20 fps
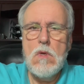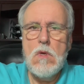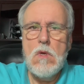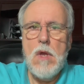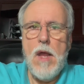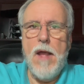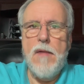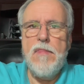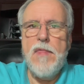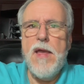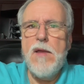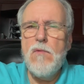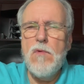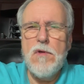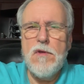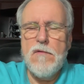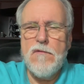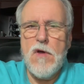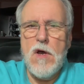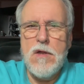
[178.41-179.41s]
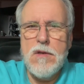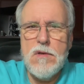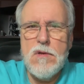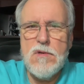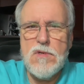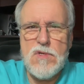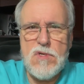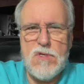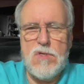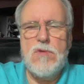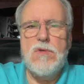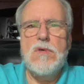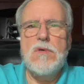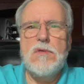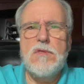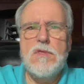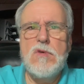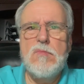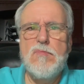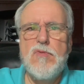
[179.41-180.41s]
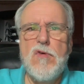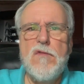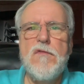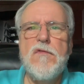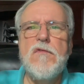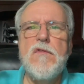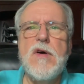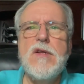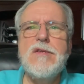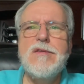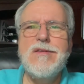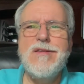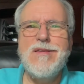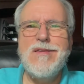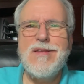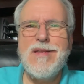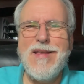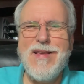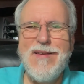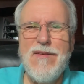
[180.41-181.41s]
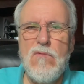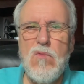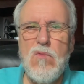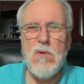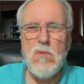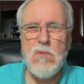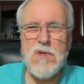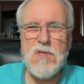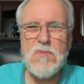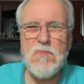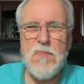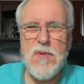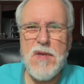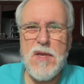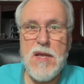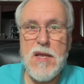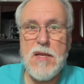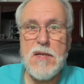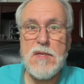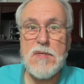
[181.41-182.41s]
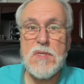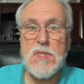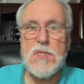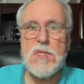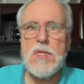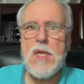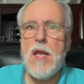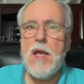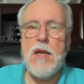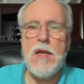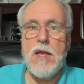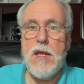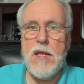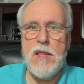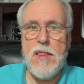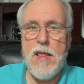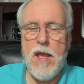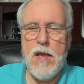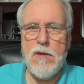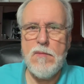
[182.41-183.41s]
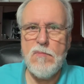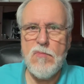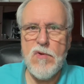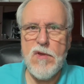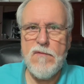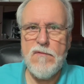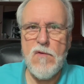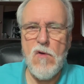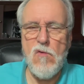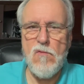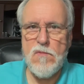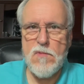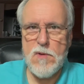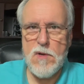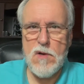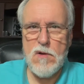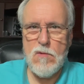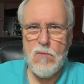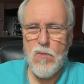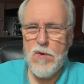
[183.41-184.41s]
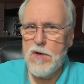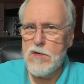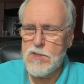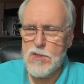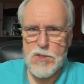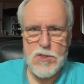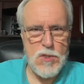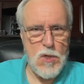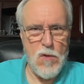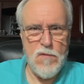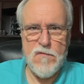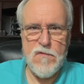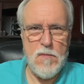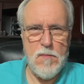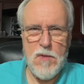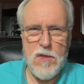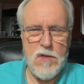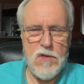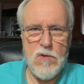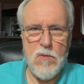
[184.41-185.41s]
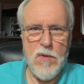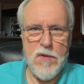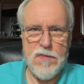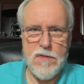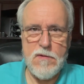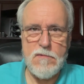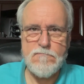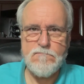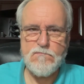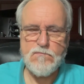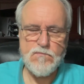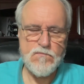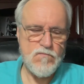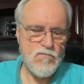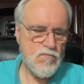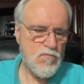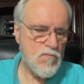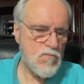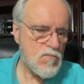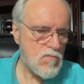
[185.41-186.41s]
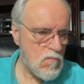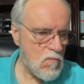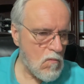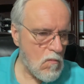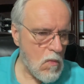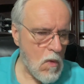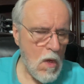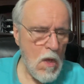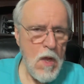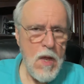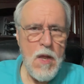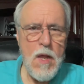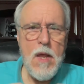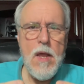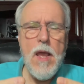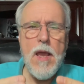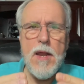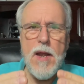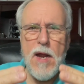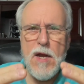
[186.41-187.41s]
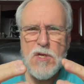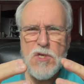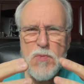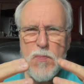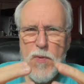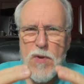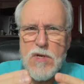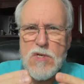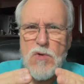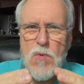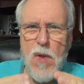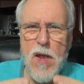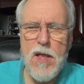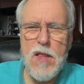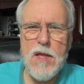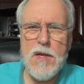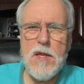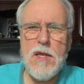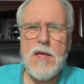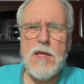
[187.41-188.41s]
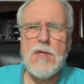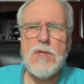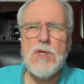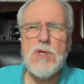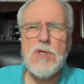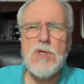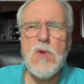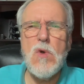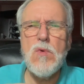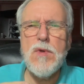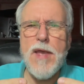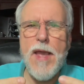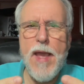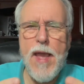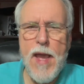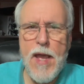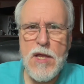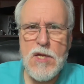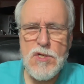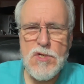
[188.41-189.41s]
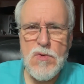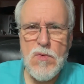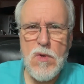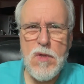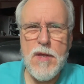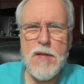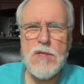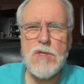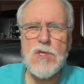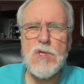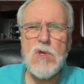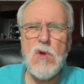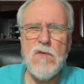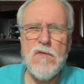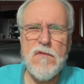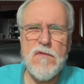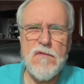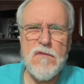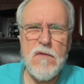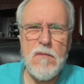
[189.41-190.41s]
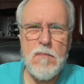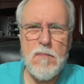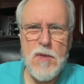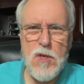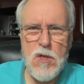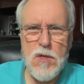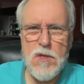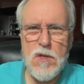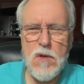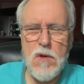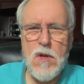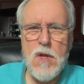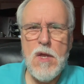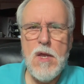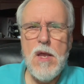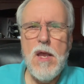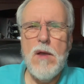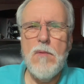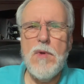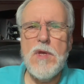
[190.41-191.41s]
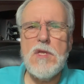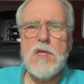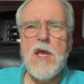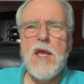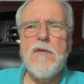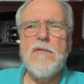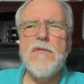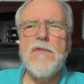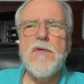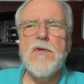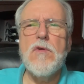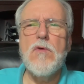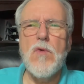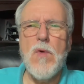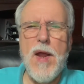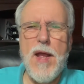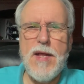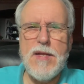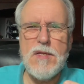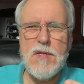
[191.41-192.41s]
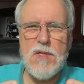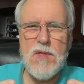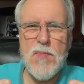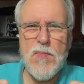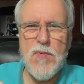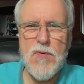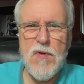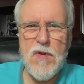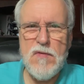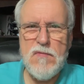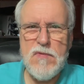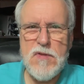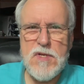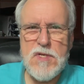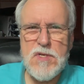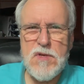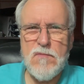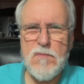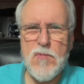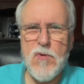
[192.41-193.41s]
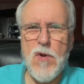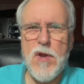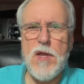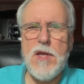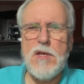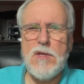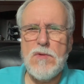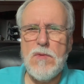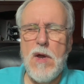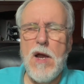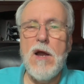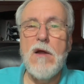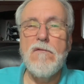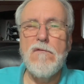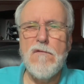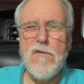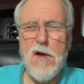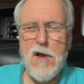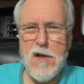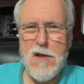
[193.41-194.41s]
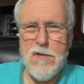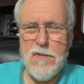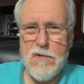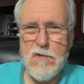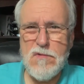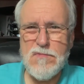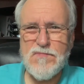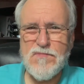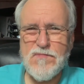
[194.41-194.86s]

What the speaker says: And they would have understood the profundity of was being said in that brief opener. We're so familiar with it. And our spirituality is so casual and so familiar. And we take for granted the privilege of praying to our Father